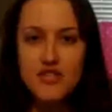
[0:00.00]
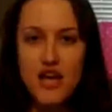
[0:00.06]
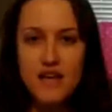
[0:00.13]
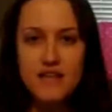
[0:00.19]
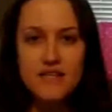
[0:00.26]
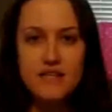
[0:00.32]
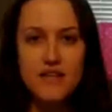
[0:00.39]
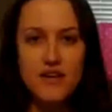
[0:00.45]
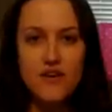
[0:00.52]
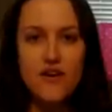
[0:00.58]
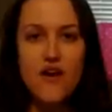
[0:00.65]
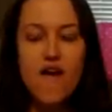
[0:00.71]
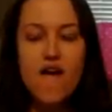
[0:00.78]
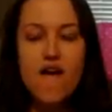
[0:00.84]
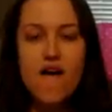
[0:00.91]
China
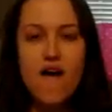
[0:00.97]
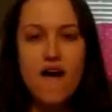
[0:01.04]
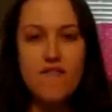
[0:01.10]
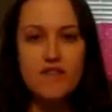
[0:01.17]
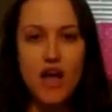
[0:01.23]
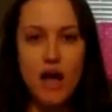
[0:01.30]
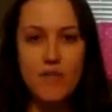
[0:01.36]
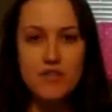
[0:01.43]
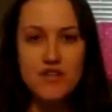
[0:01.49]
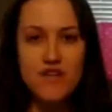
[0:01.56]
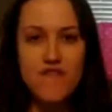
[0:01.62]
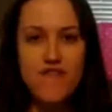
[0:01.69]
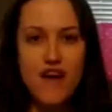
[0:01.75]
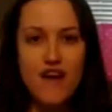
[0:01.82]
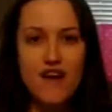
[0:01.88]
Center of Adoption
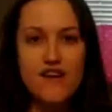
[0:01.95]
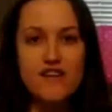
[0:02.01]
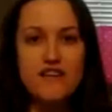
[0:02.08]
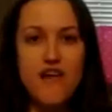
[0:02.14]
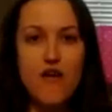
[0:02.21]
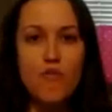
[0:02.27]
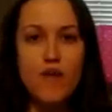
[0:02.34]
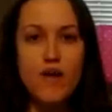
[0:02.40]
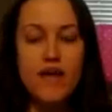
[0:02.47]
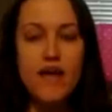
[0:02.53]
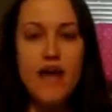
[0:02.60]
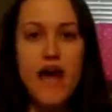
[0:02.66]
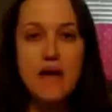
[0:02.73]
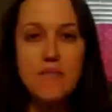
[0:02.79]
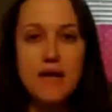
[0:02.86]
Affairs, that we
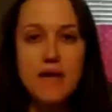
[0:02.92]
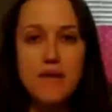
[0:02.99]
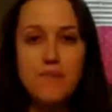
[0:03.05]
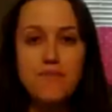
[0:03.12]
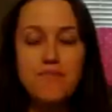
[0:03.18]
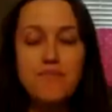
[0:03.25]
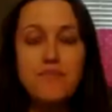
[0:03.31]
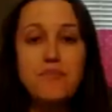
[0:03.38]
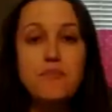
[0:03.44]
had been